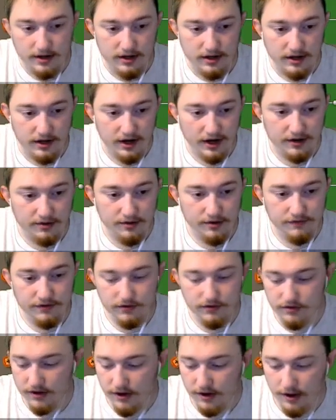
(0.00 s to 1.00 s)
I don't know if this is
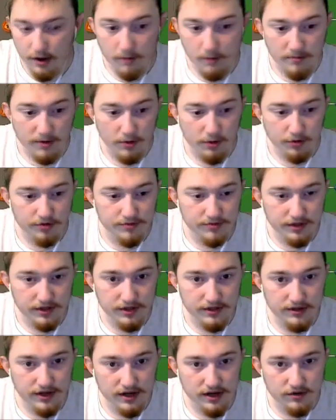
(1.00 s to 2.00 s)
going to help ultimately
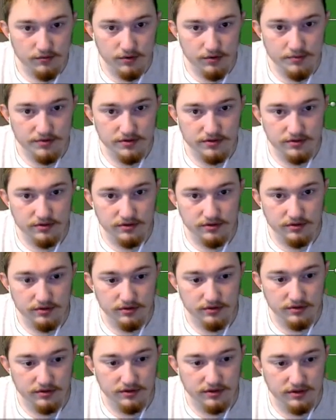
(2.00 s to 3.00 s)
in the end. Whoops,
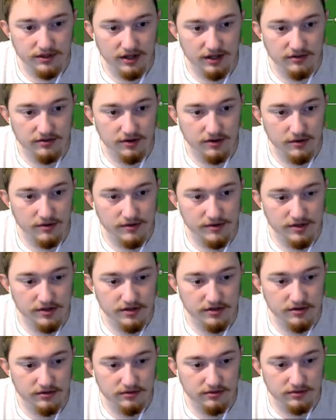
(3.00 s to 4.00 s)
that's not what I meant to
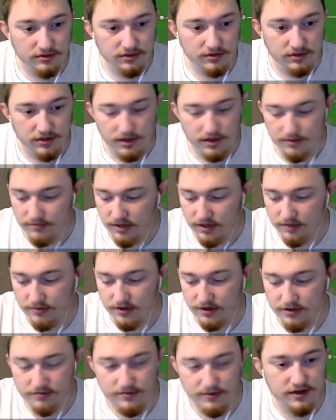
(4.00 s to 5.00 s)
do. I meant to
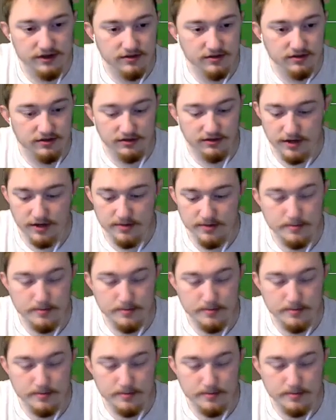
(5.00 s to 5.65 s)
press space, right.